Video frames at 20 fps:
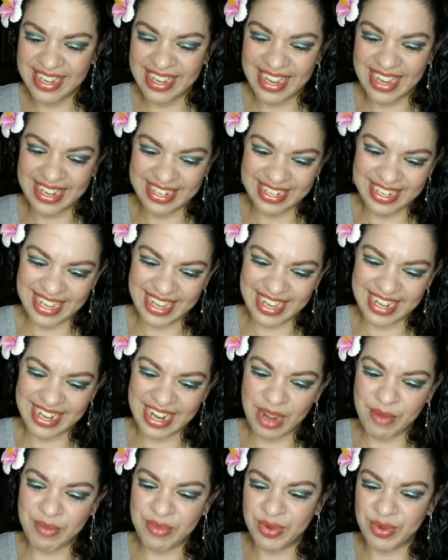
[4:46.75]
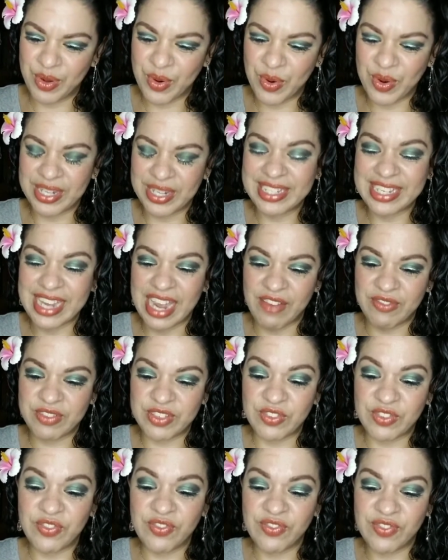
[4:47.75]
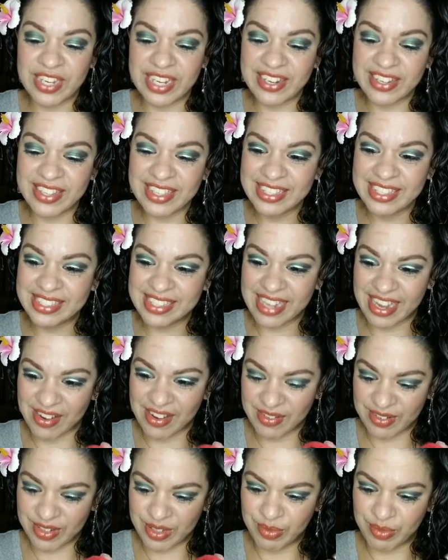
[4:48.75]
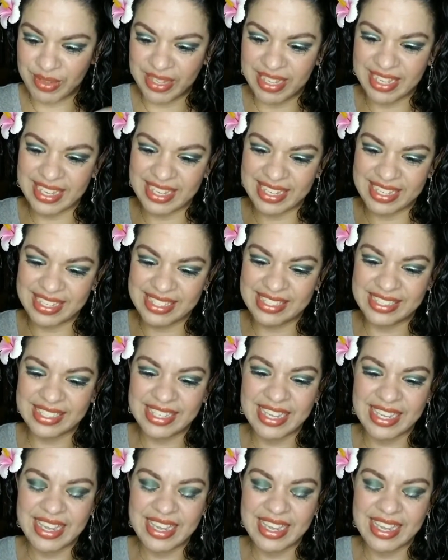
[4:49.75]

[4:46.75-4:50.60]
And again, I'm going to have to figure this out because